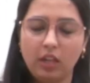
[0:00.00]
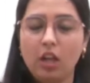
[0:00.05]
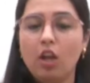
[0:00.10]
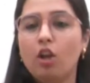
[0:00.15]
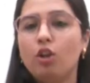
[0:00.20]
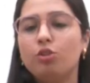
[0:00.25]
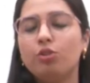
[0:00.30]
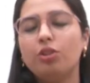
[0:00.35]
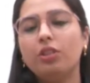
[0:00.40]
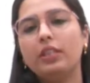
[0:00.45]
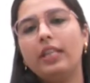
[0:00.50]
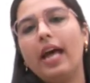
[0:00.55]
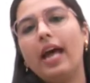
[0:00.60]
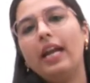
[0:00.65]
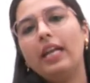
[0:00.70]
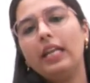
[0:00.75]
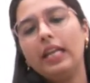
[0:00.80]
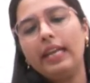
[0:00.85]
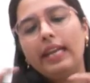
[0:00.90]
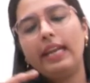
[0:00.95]
So
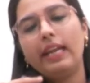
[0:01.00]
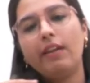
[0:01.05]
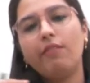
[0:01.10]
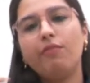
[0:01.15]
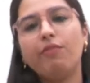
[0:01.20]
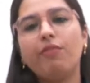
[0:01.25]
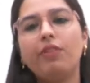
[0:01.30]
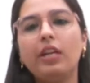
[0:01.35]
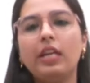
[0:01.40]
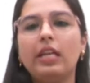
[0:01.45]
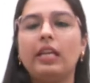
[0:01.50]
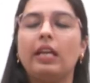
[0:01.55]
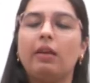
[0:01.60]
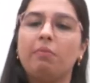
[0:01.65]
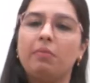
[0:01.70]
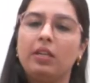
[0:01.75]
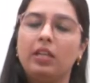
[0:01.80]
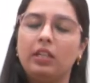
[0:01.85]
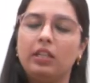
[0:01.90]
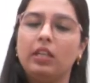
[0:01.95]
that every
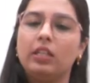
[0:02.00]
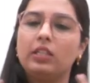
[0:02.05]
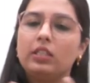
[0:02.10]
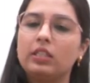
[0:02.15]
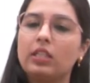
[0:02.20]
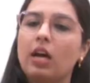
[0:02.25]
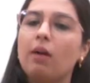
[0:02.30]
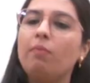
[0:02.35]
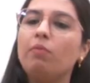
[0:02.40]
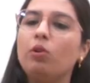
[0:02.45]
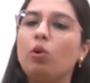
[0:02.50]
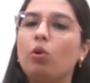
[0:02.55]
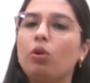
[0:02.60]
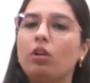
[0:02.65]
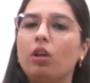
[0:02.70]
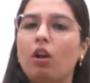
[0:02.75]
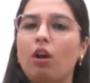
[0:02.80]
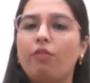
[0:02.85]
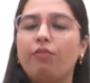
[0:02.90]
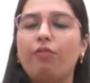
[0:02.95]
chemical, the sum
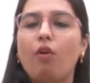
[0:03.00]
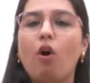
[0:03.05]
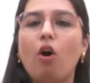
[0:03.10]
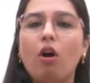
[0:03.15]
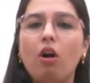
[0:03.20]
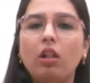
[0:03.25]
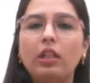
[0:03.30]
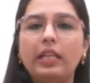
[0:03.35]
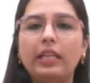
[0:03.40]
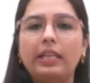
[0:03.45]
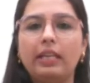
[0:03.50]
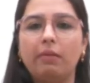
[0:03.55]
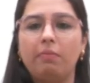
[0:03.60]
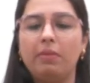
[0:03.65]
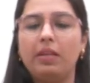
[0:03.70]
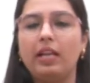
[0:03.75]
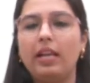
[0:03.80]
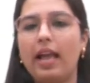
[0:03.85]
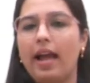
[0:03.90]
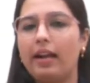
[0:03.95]
total of all the
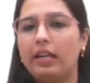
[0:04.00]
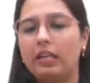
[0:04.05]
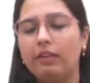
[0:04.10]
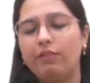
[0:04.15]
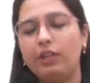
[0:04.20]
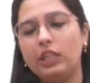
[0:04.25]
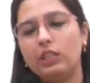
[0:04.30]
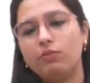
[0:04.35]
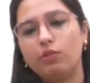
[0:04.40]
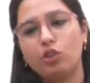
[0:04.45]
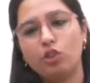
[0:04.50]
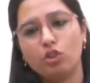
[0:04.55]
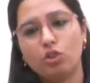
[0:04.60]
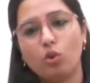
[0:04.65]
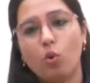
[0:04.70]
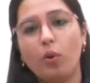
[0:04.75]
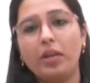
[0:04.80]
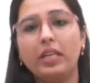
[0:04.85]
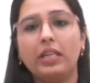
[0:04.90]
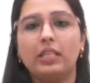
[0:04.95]
chemical activities which is
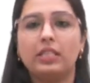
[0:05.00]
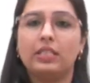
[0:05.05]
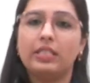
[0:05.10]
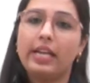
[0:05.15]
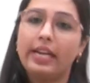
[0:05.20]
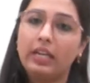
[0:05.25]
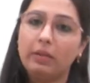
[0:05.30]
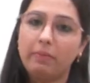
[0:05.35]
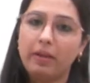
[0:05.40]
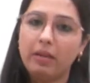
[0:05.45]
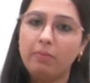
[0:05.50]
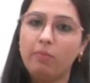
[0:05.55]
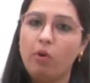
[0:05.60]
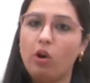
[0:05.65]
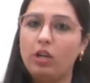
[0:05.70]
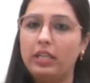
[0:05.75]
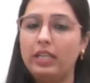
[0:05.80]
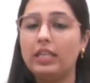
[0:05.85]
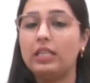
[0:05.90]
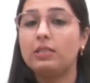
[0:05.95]
going inside my
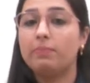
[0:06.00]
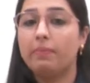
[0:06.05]
body is